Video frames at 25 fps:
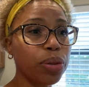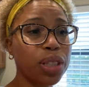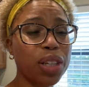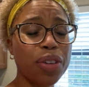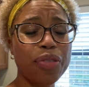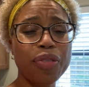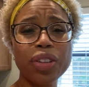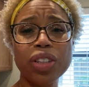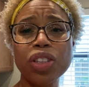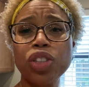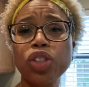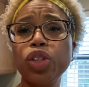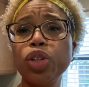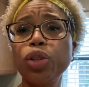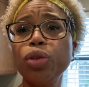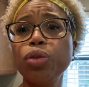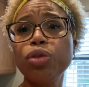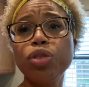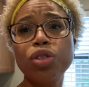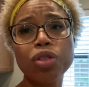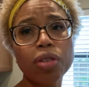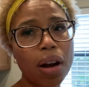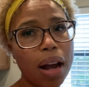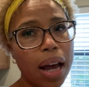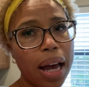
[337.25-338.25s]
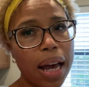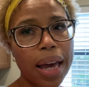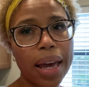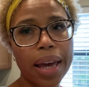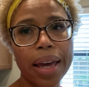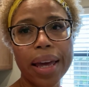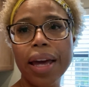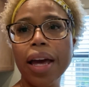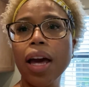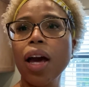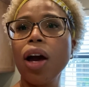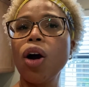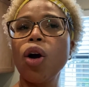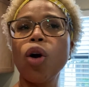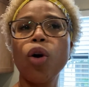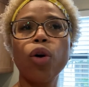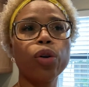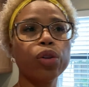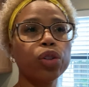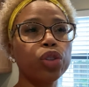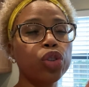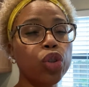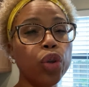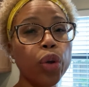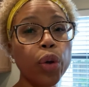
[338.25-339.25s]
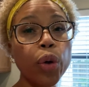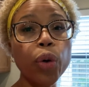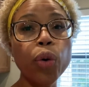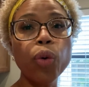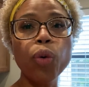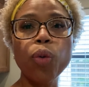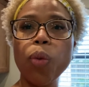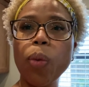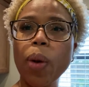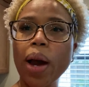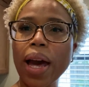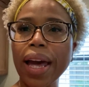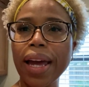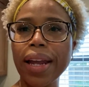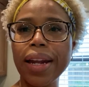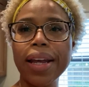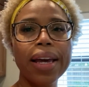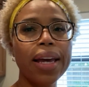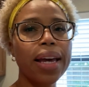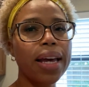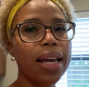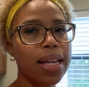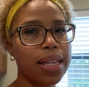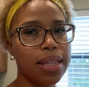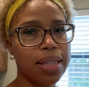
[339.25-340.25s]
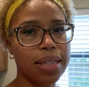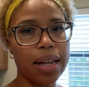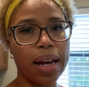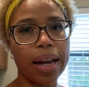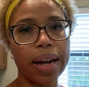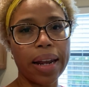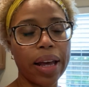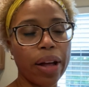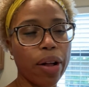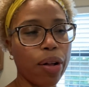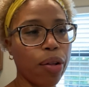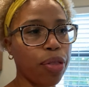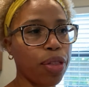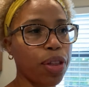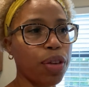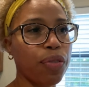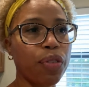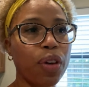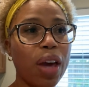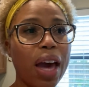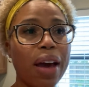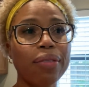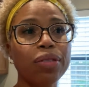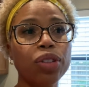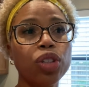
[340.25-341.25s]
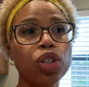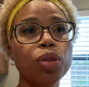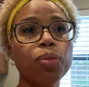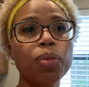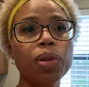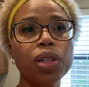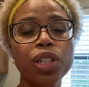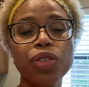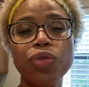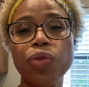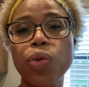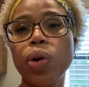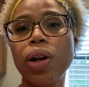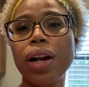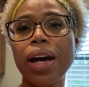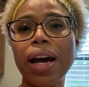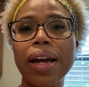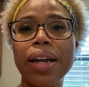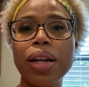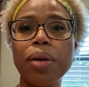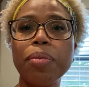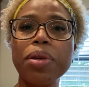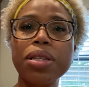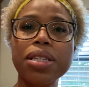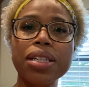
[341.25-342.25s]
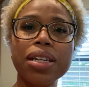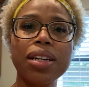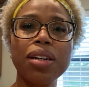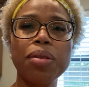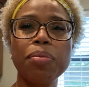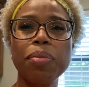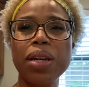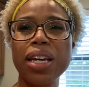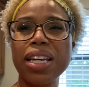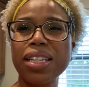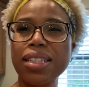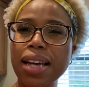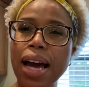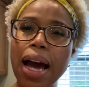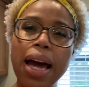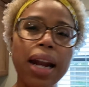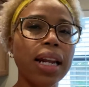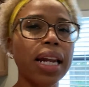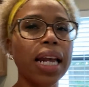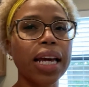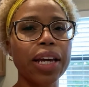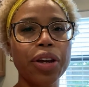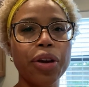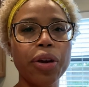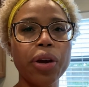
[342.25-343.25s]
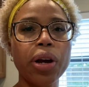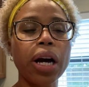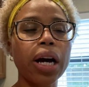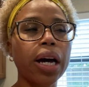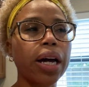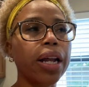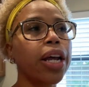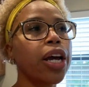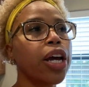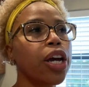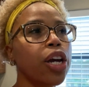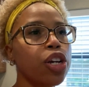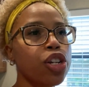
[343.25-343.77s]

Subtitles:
If it's too dry or too wet, it's not healthy. If you have too much of one item, it's kind of like your gut.